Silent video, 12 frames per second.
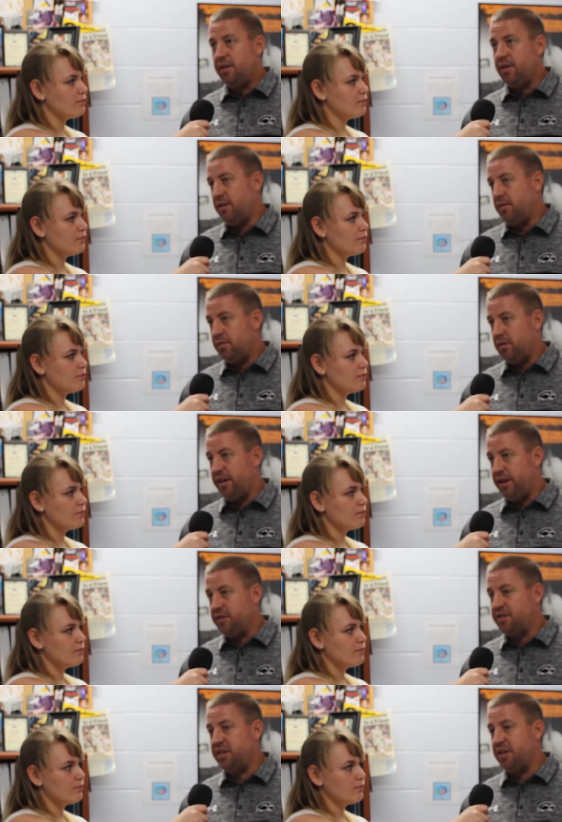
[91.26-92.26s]
Speaker 1: you know,
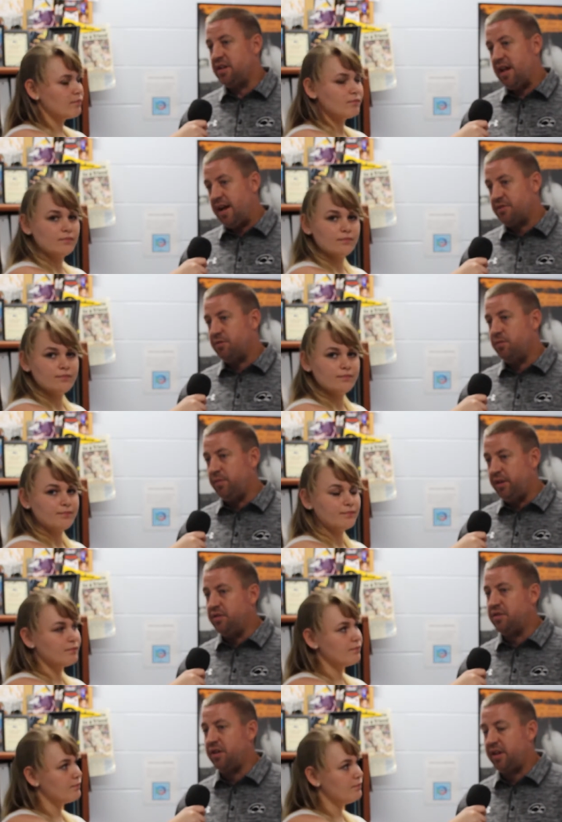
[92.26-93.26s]
leaders in the classroom,
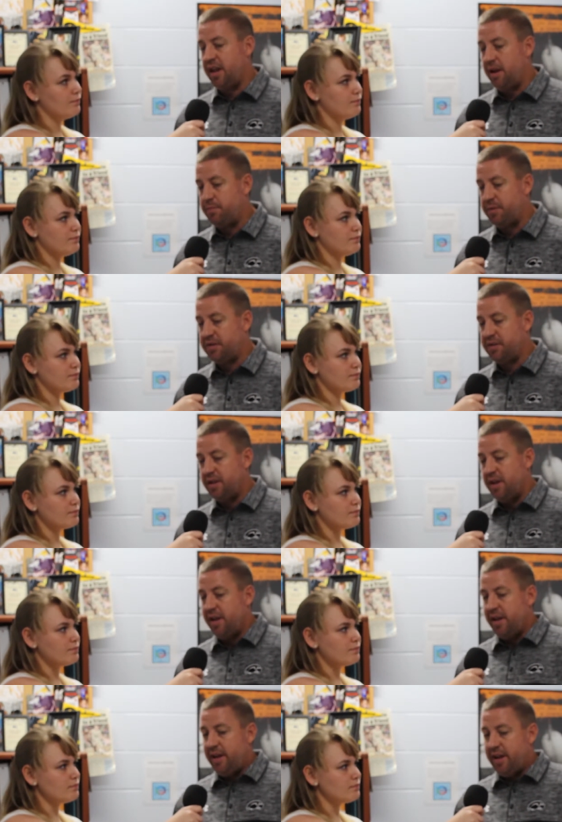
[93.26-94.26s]
leaders on the campus,
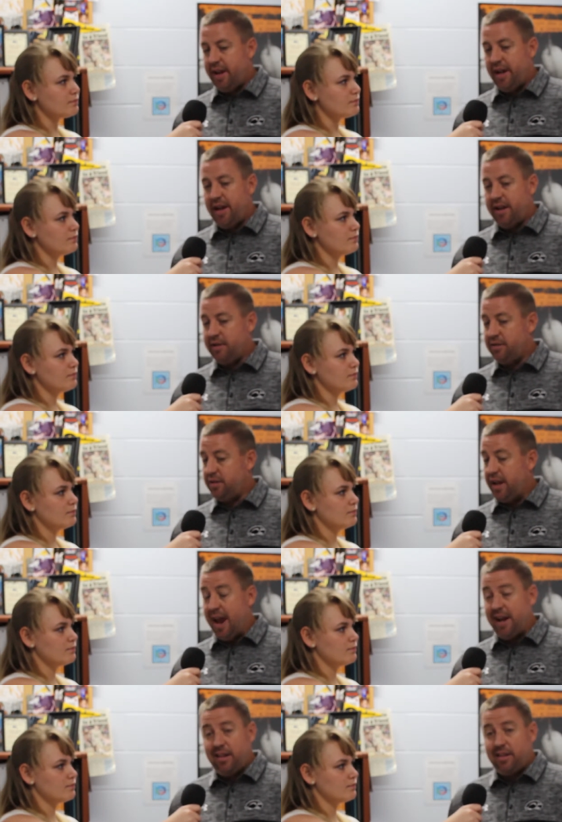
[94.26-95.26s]
and
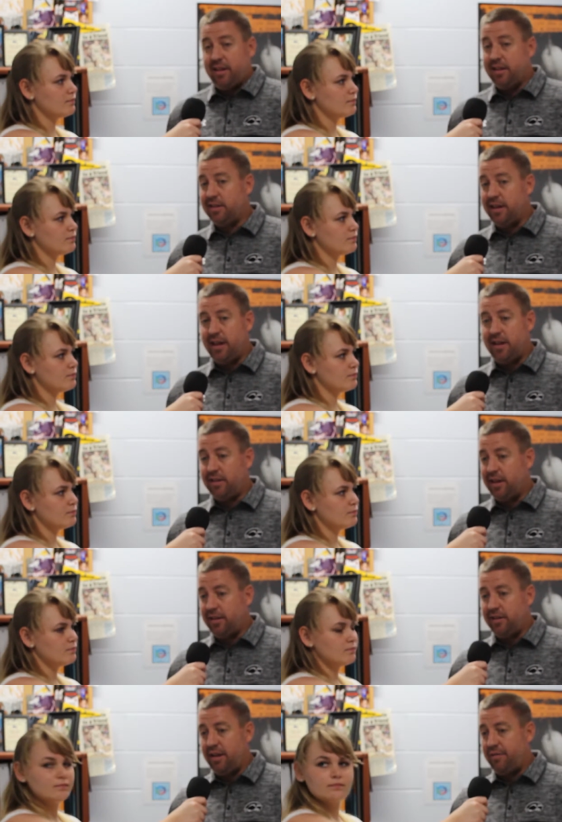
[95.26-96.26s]
anything that they,
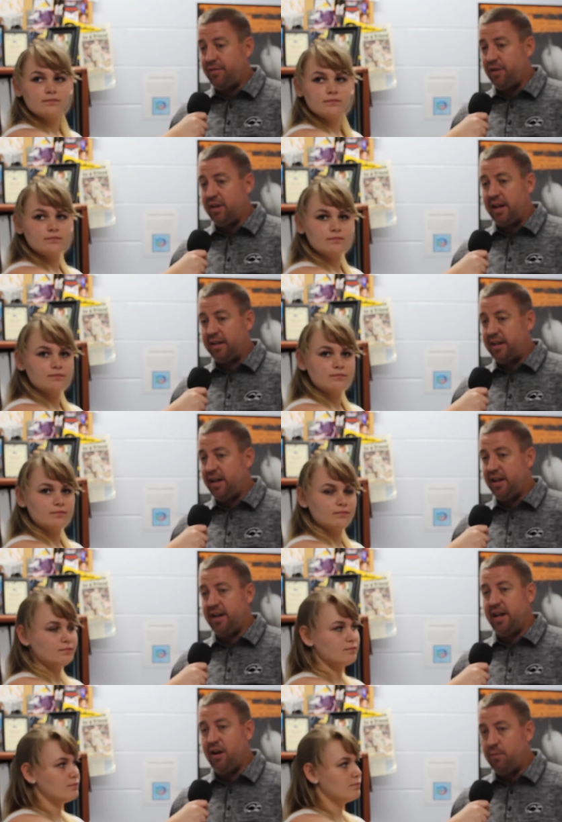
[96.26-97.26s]
they, they feel like they
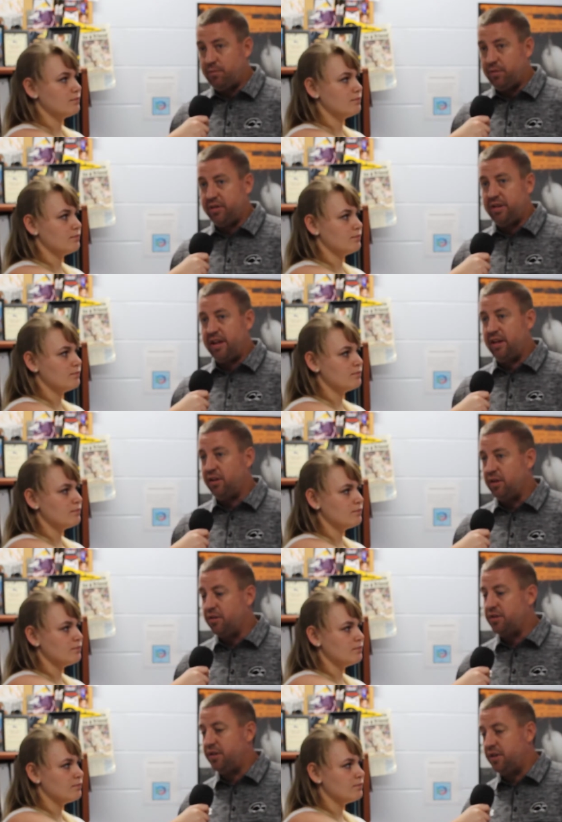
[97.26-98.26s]
need help with, they can
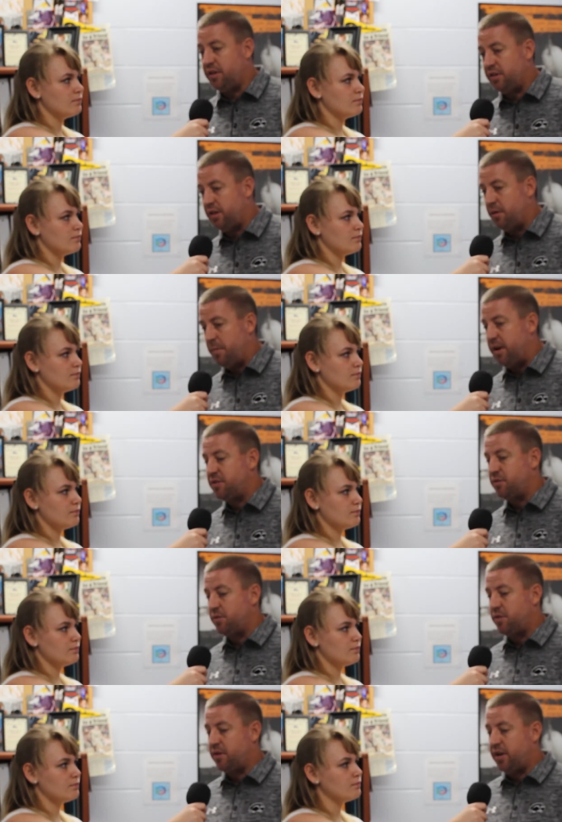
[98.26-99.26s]
go to their, their
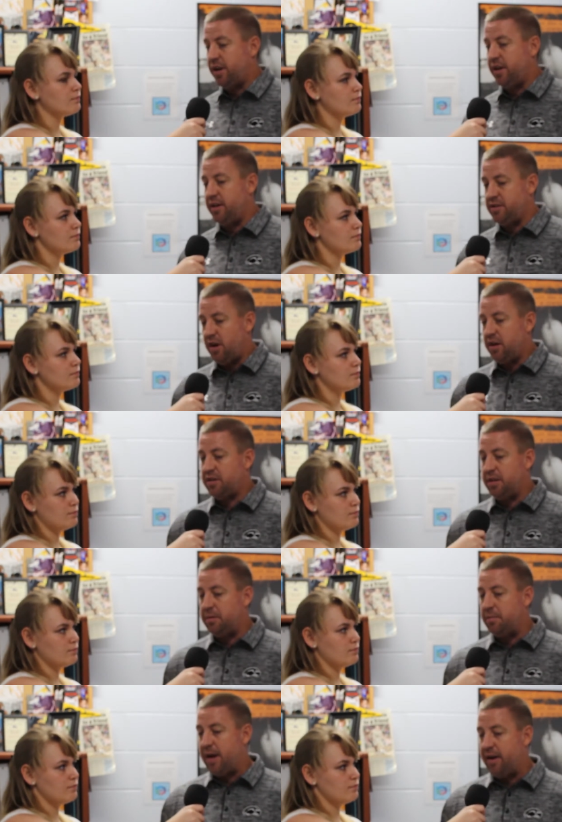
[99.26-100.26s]
mentor and, and talk to
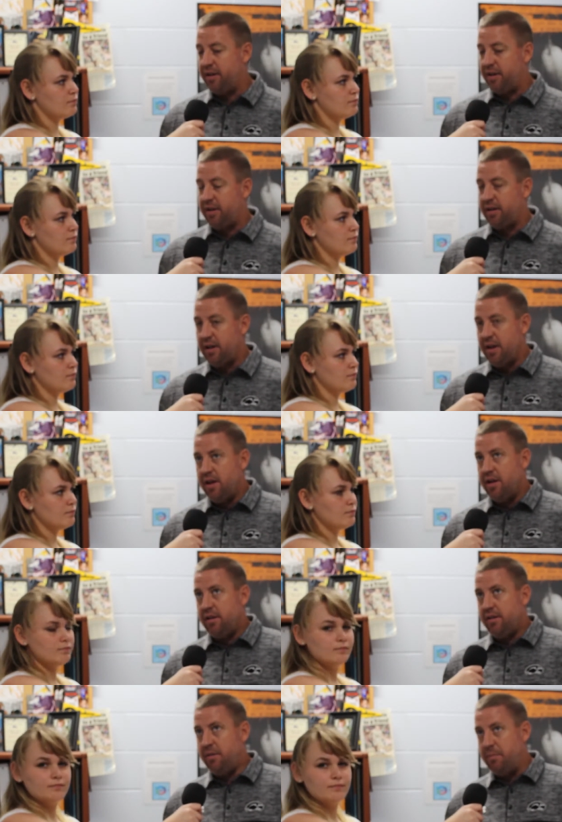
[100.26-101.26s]
them about it. And
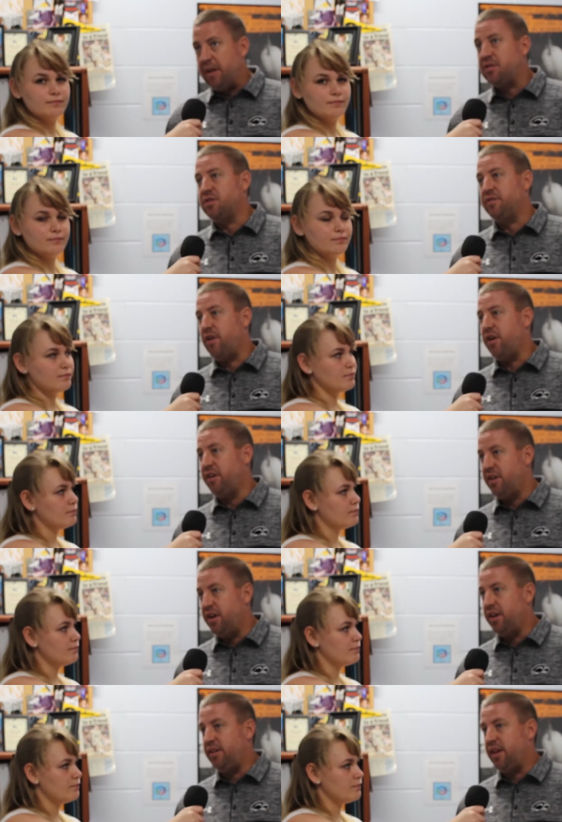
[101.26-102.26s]
the mentors have already done it.